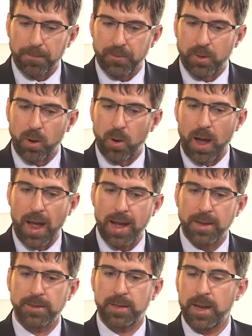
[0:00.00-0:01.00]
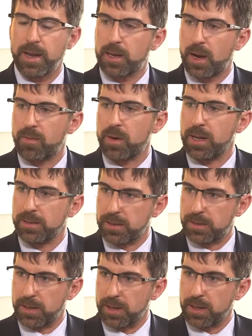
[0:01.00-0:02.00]
So as a covered
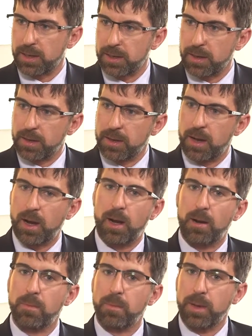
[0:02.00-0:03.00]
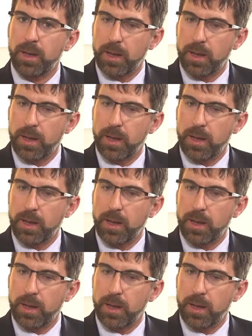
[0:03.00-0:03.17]
entity, under